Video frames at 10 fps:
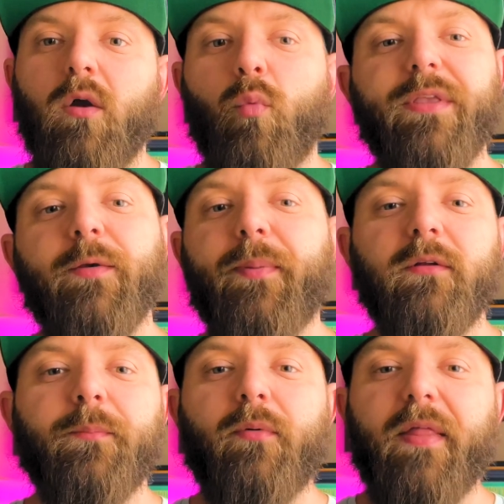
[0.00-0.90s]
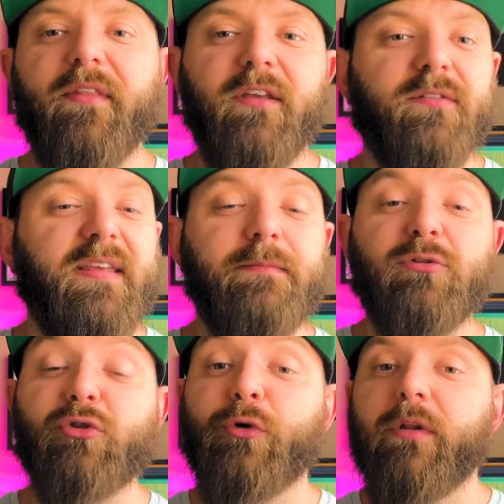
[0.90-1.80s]
When you build a brand that your team
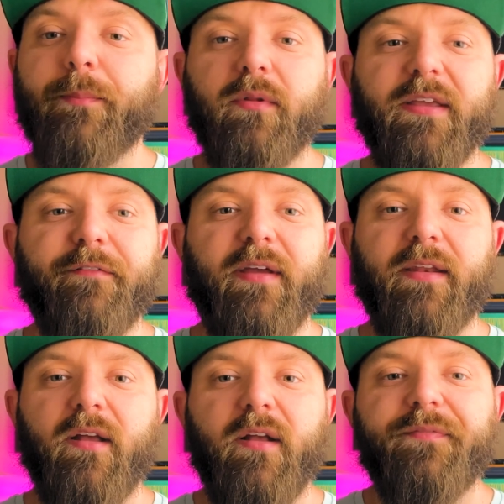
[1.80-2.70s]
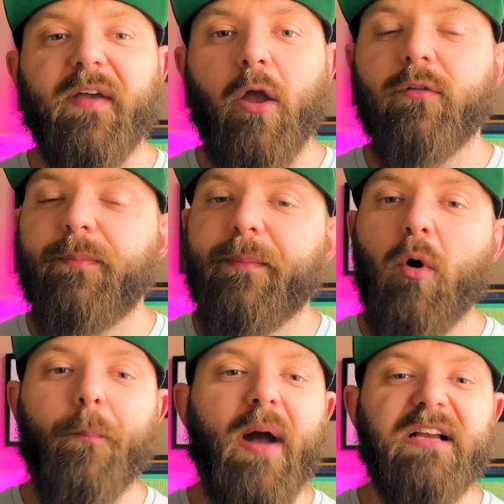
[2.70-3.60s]
truly believe in, they're going to be
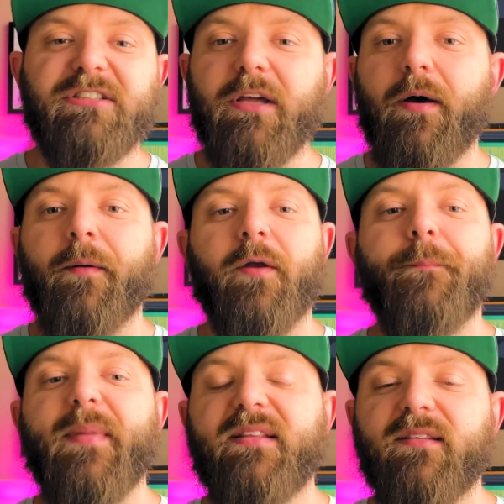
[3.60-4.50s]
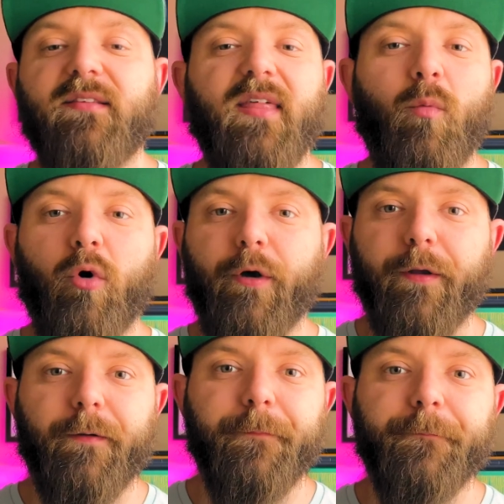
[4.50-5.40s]
more passionate and committed to their
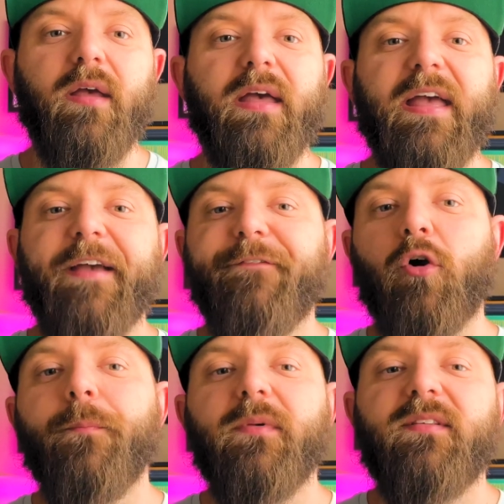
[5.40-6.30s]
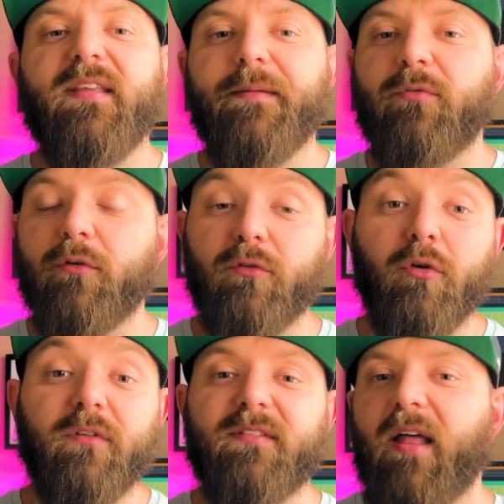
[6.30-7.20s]
work. If a company's team doesn't
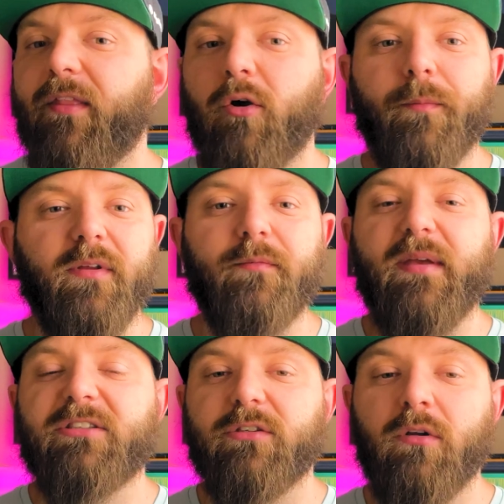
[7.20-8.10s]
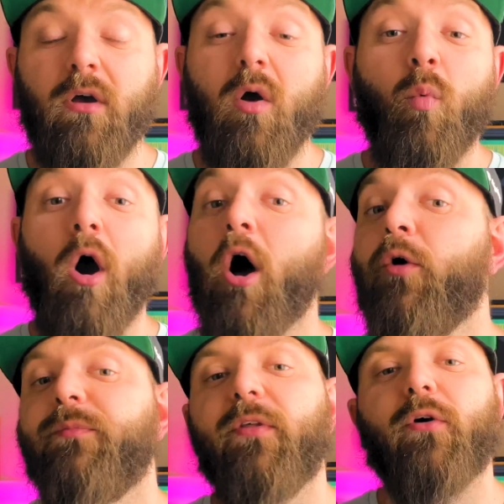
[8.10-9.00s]
understand the company's mission, what
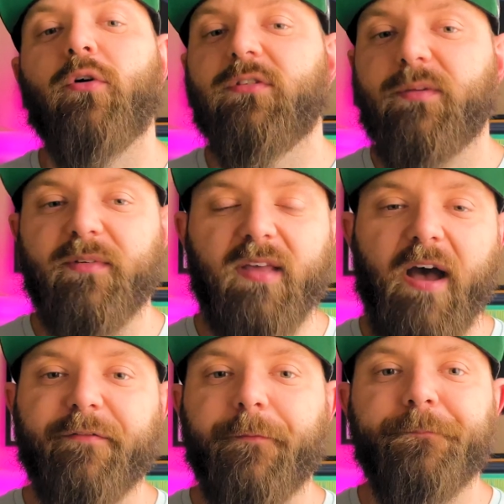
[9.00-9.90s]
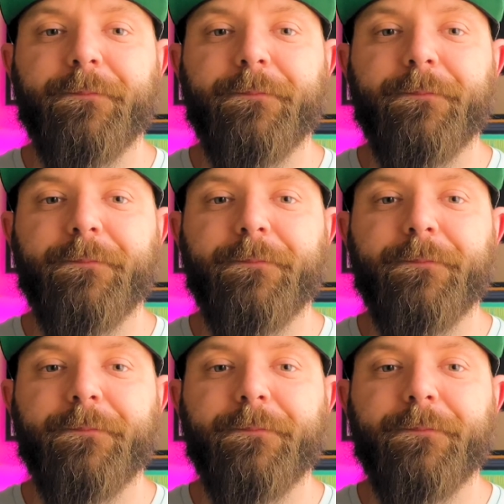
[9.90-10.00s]
hope do the customers have?